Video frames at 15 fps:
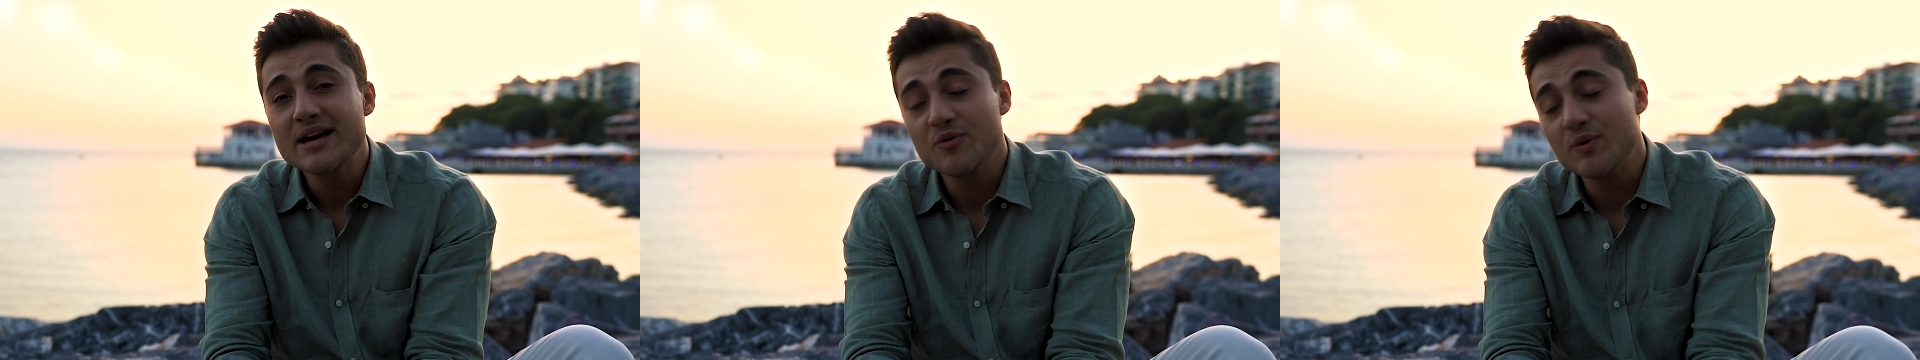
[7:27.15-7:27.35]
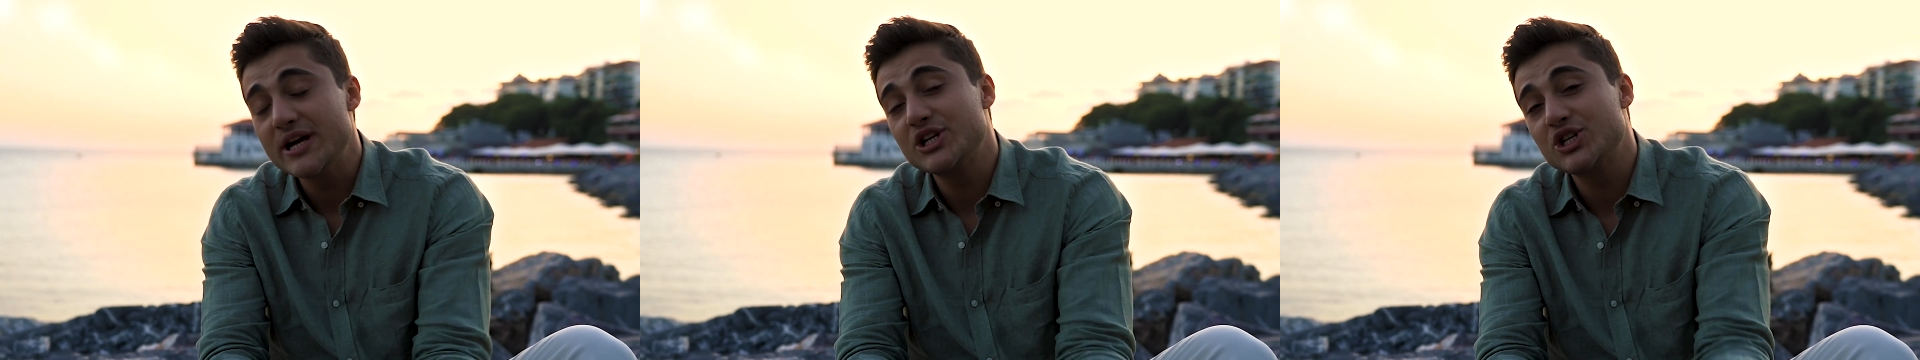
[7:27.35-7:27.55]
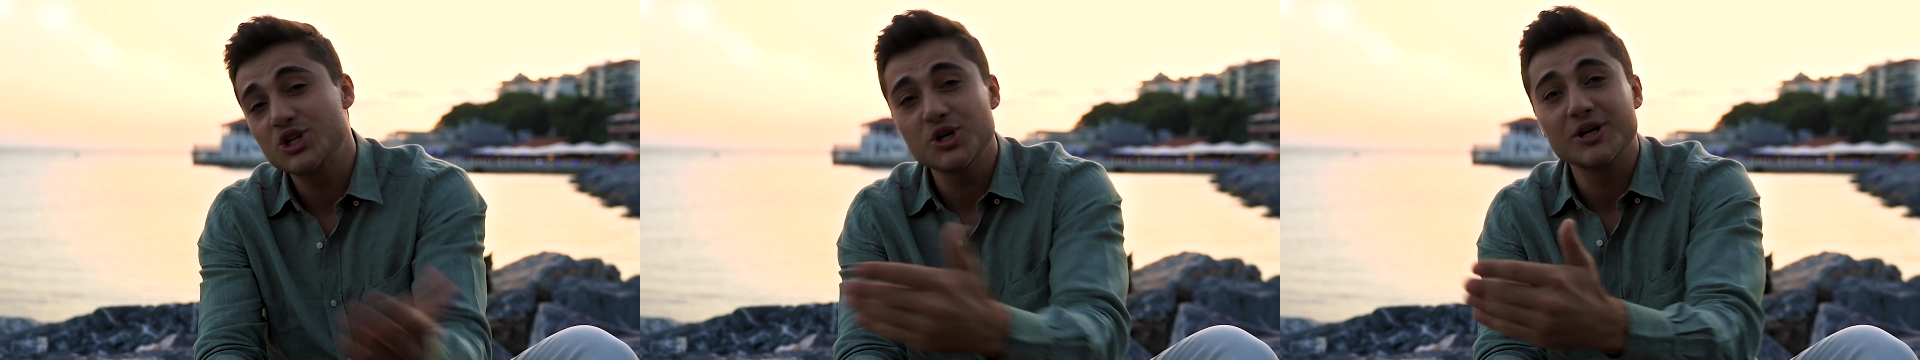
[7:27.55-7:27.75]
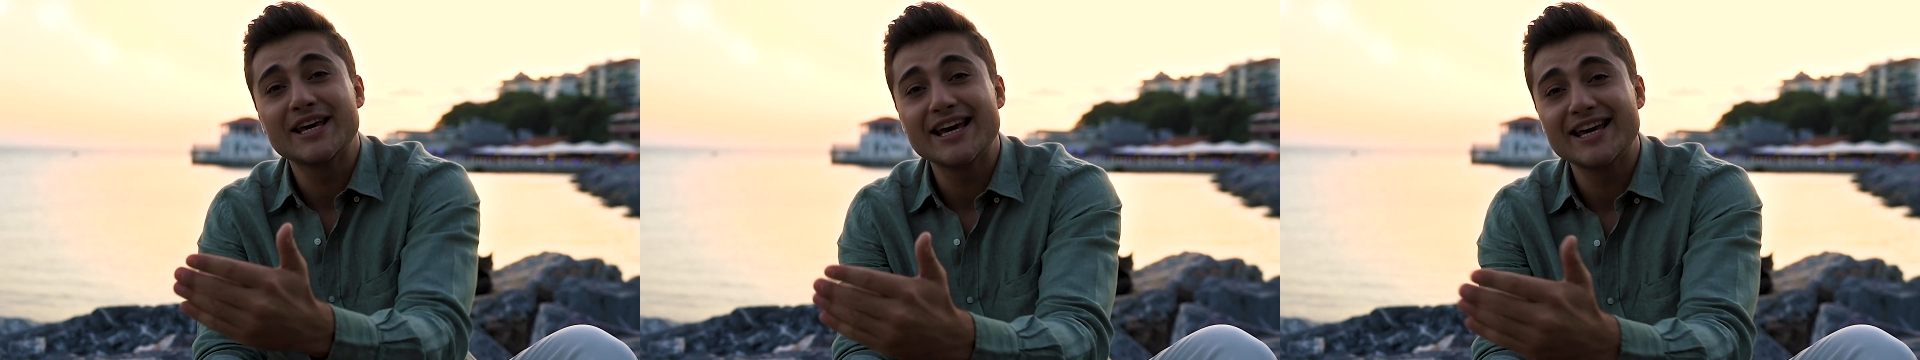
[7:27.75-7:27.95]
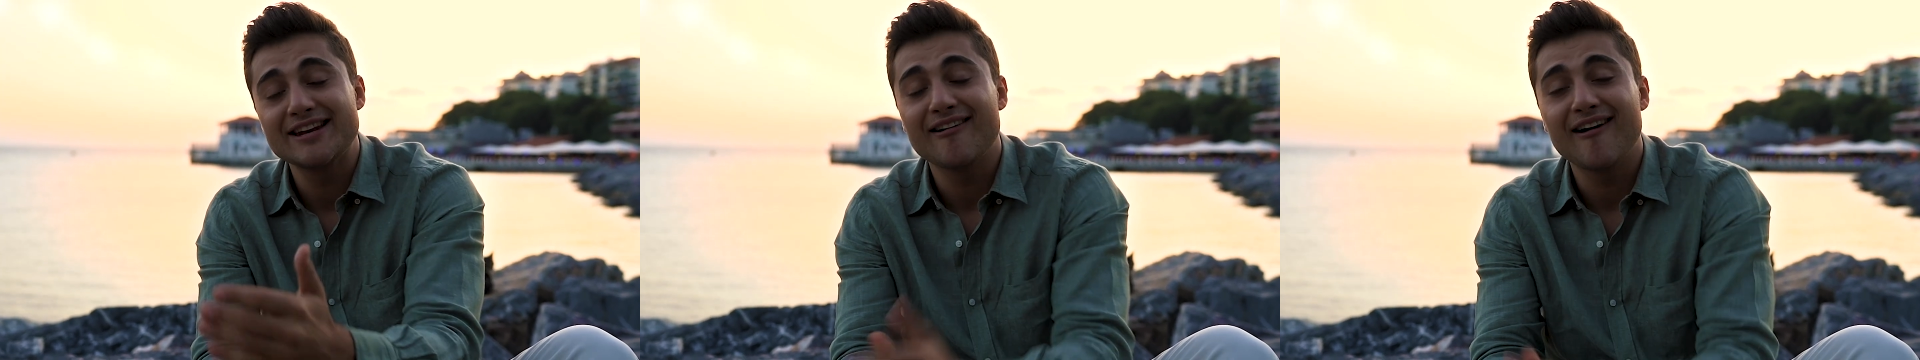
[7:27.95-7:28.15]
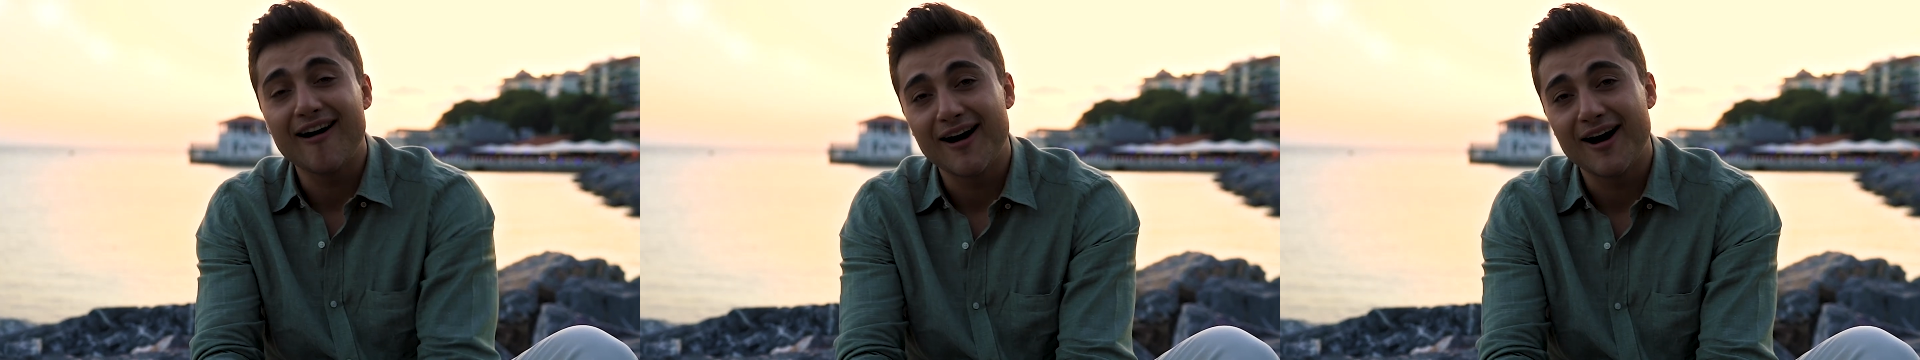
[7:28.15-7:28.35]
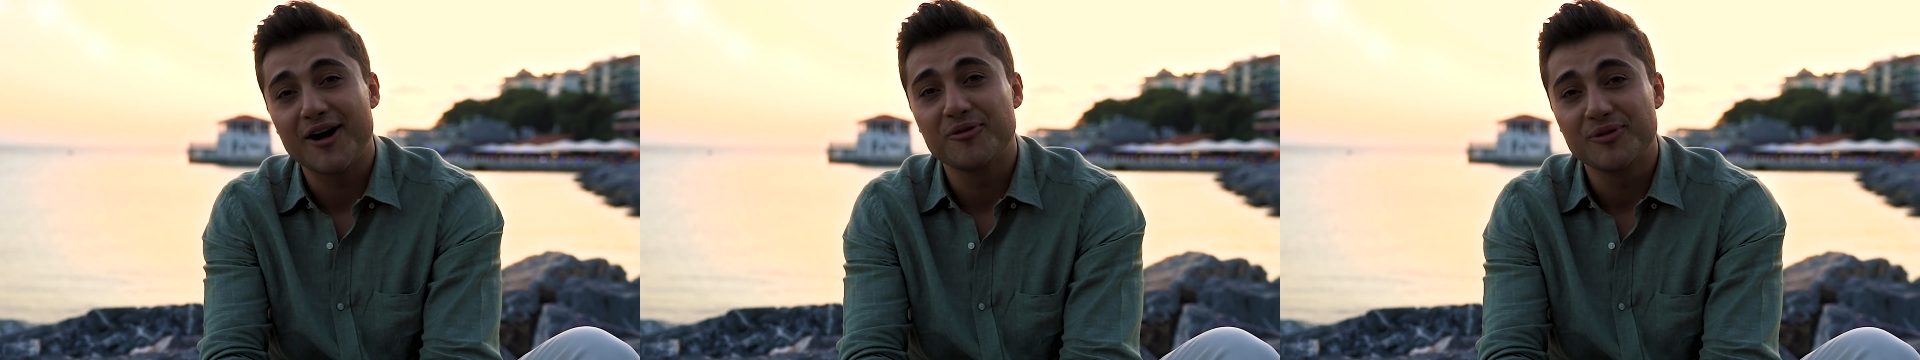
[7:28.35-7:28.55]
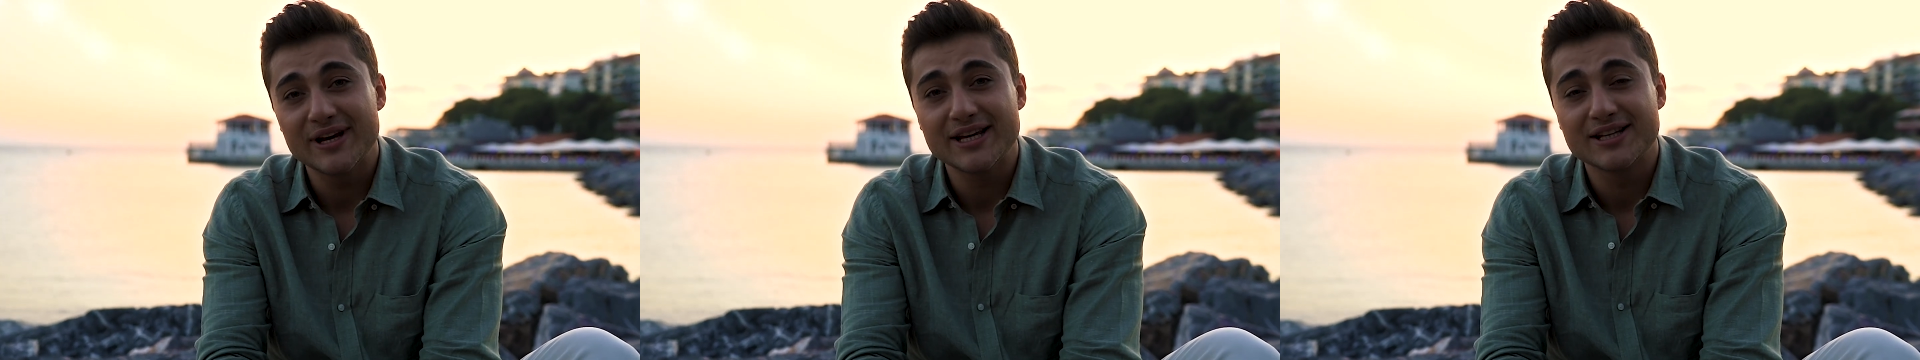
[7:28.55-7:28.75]
which you can
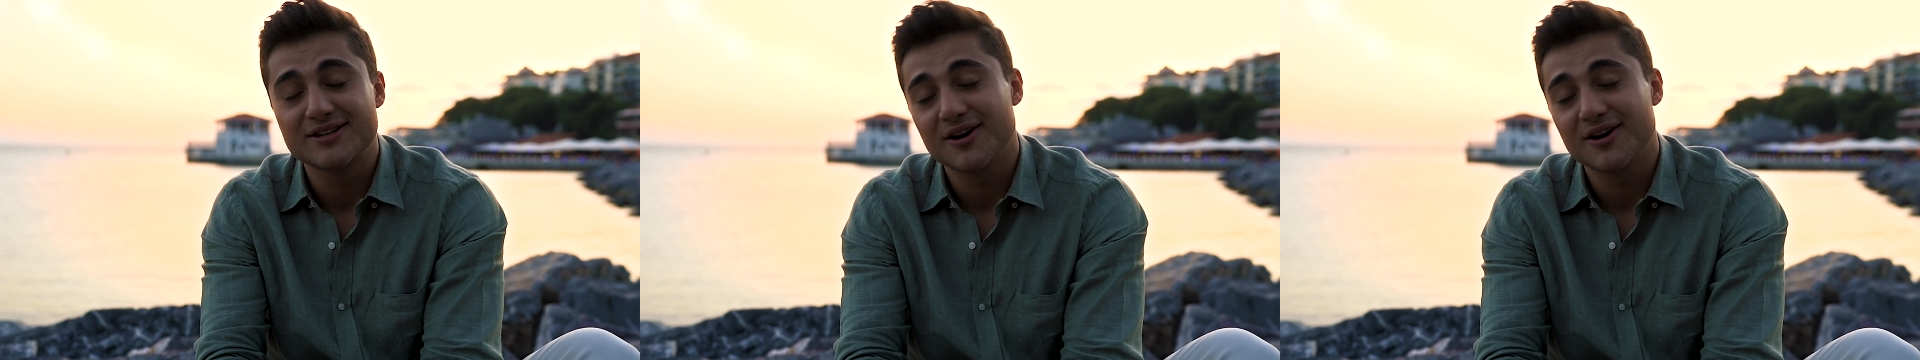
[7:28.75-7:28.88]
read